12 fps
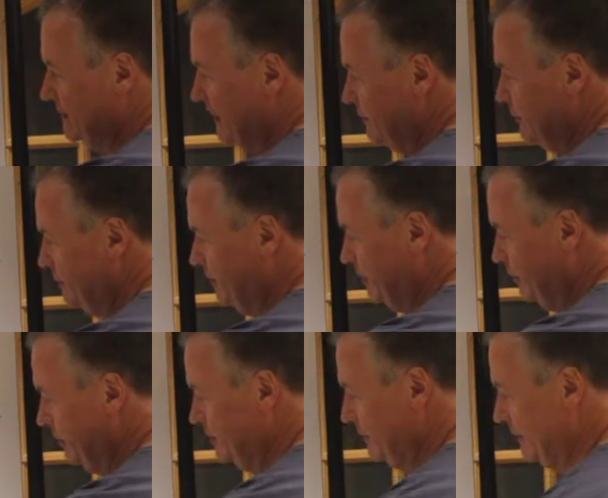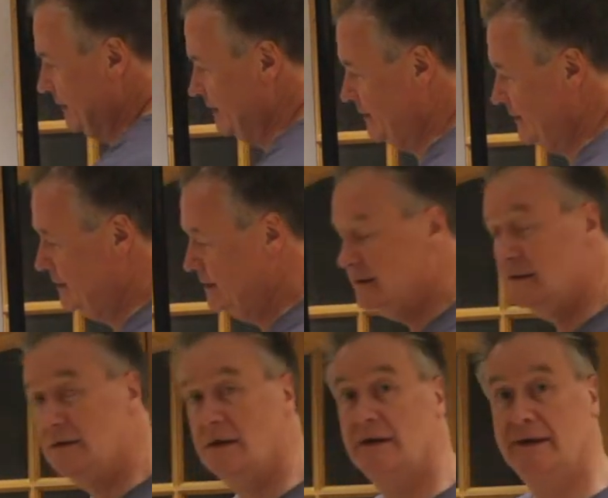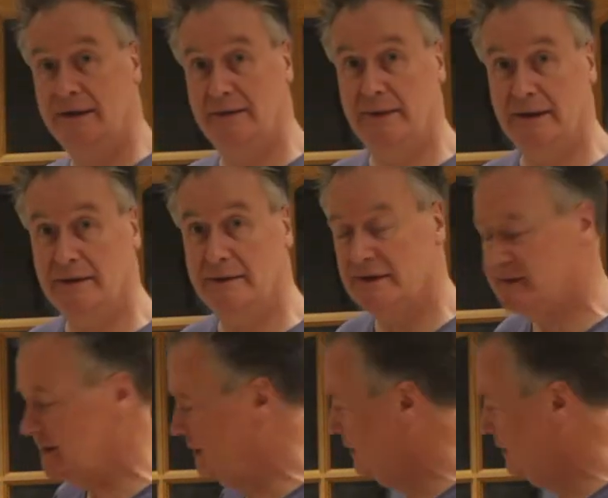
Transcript: that would be protonated, like in amino acid